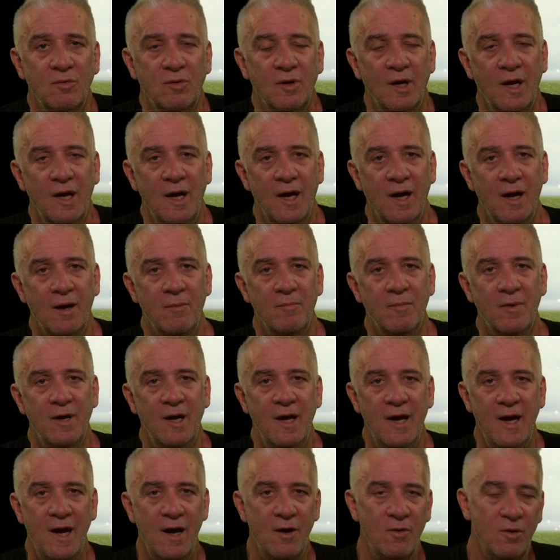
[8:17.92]

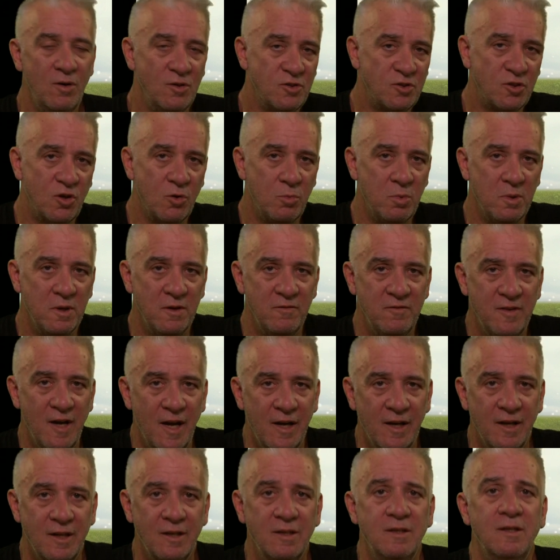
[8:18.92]
How else could we have done
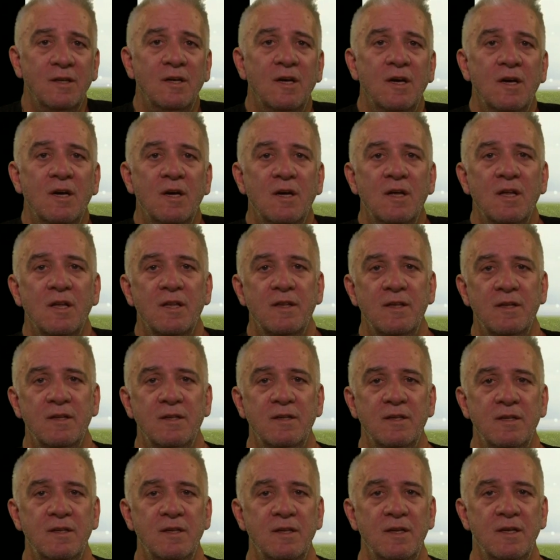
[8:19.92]
it?
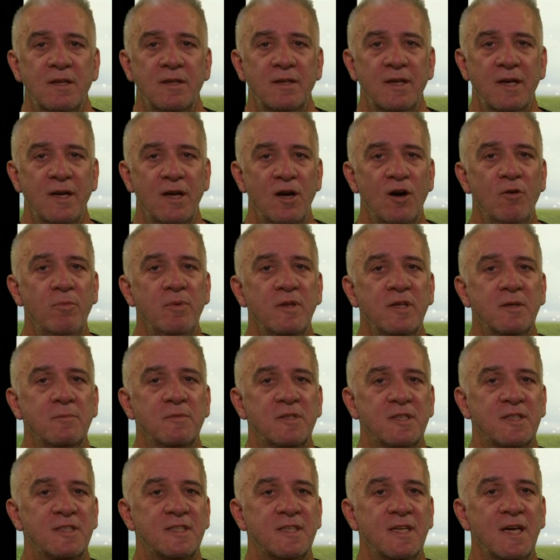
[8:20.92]
Then helping them to
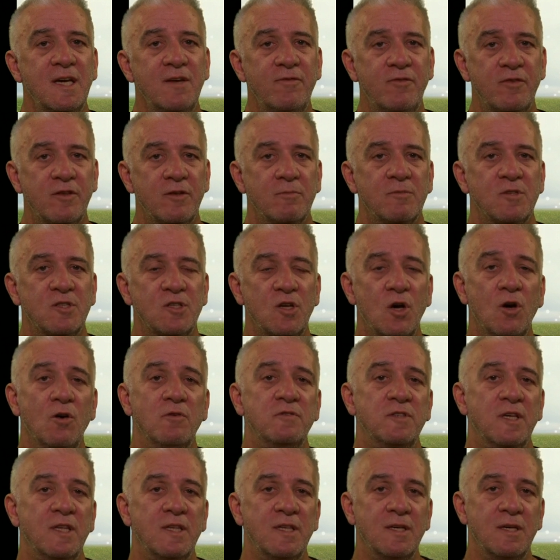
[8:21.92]
see for themselves
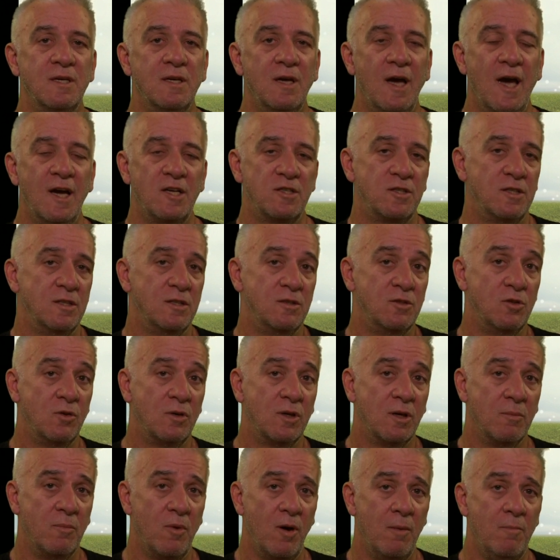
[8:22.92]
that actually they're doing
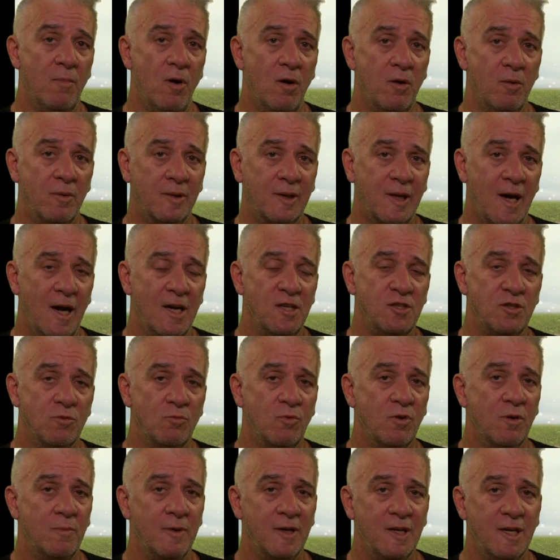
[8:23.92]
it by multiplication
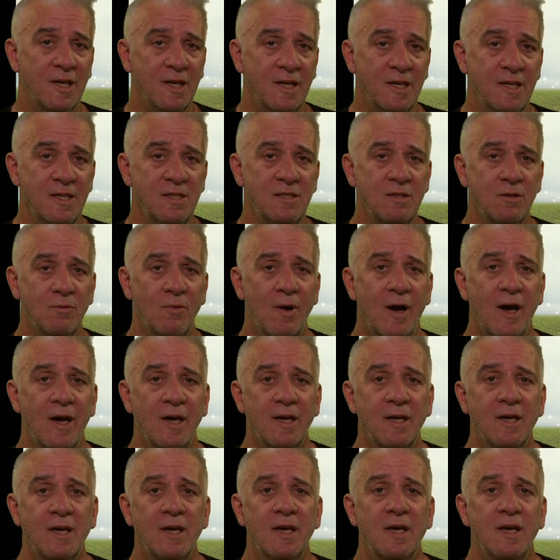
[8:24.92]
would have been an easier way.
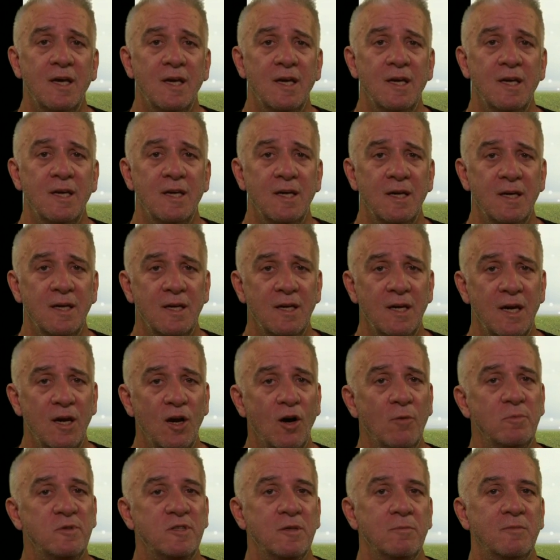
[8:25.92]
It
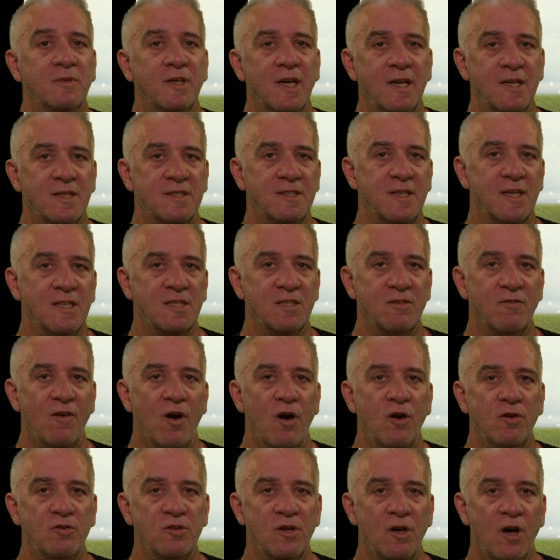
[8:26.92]
helps them get a sense of
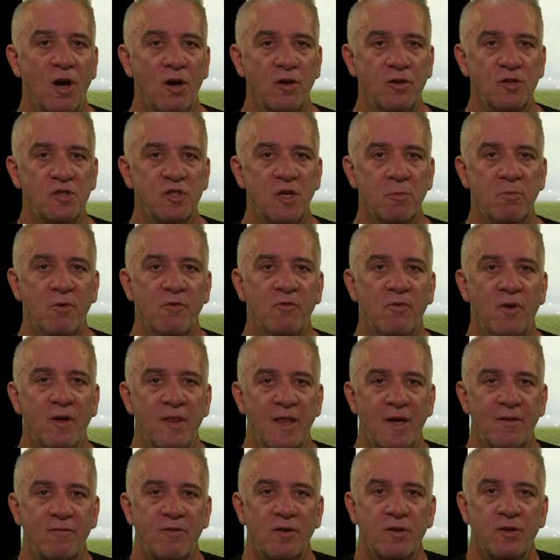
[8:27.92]
ownership of what
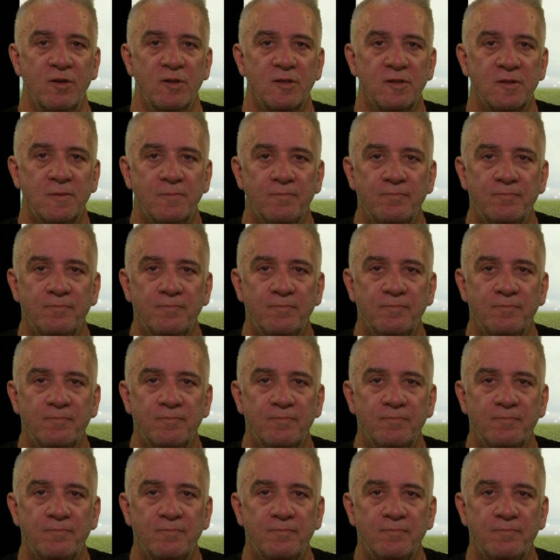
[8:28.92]
they've learned.